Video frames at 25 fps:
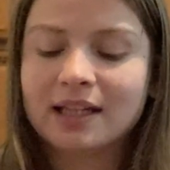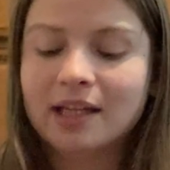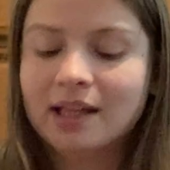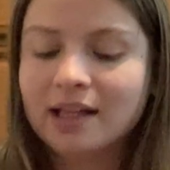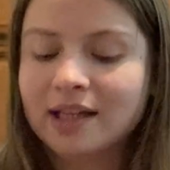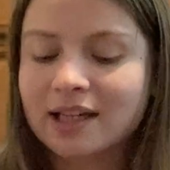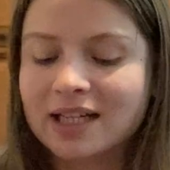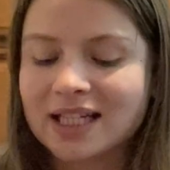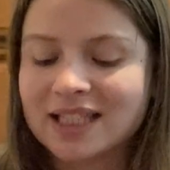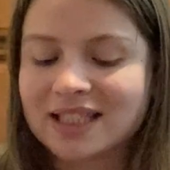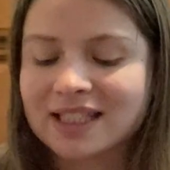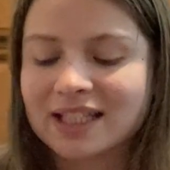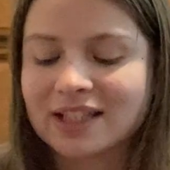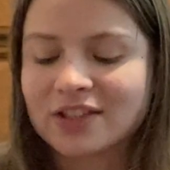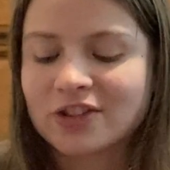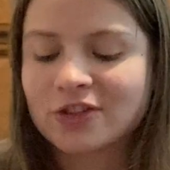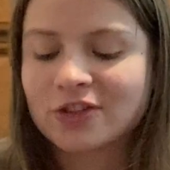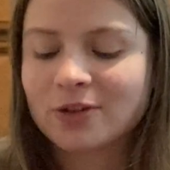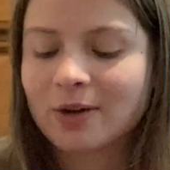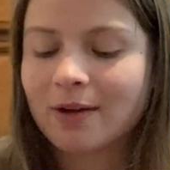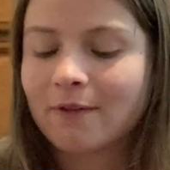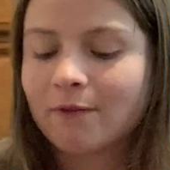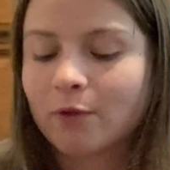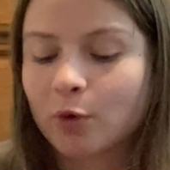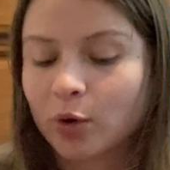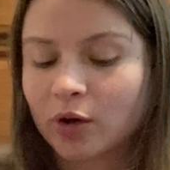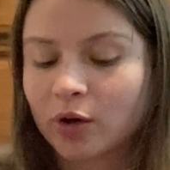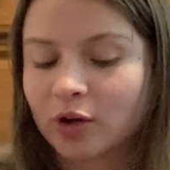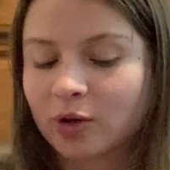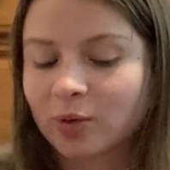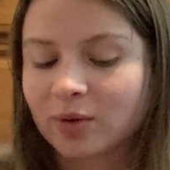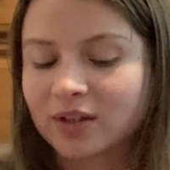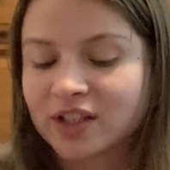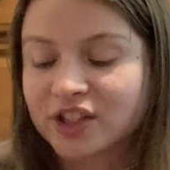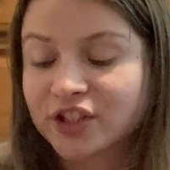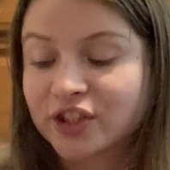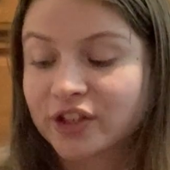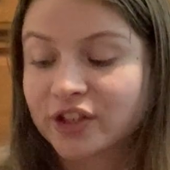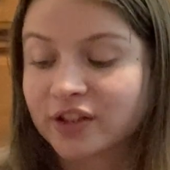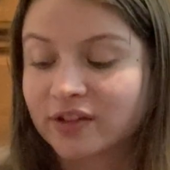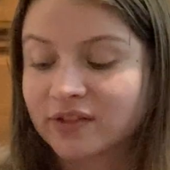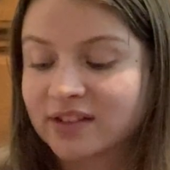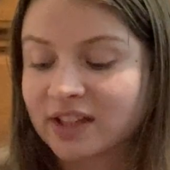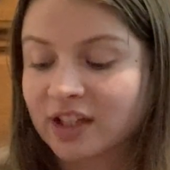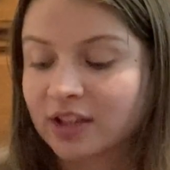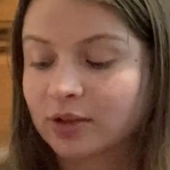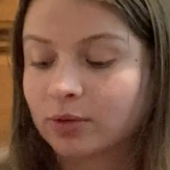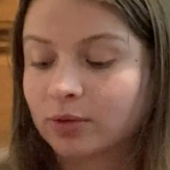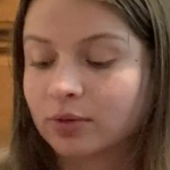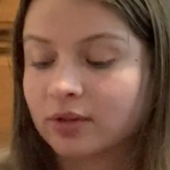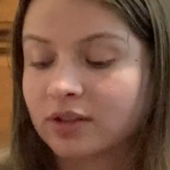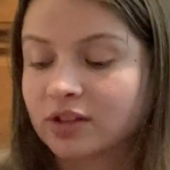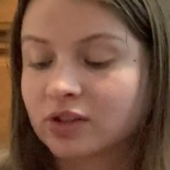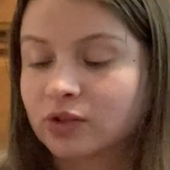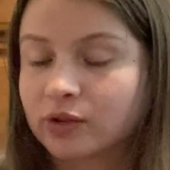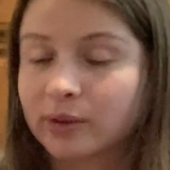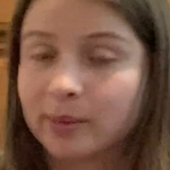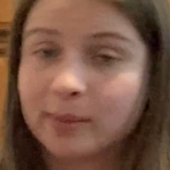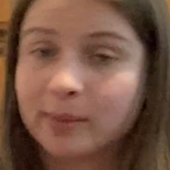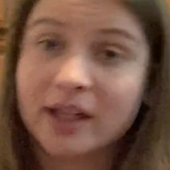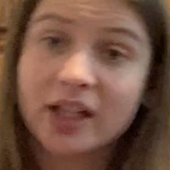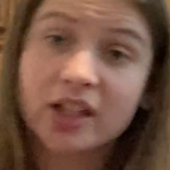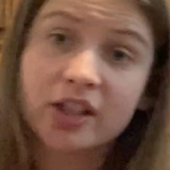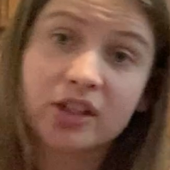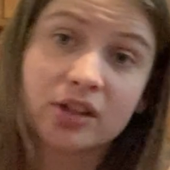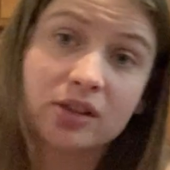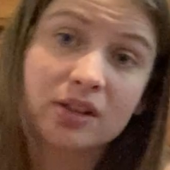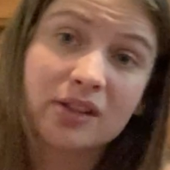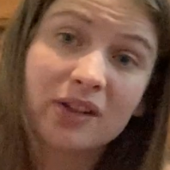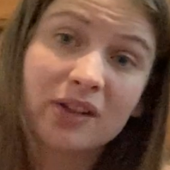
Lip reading: It's a straightforward question of sexual discrimination.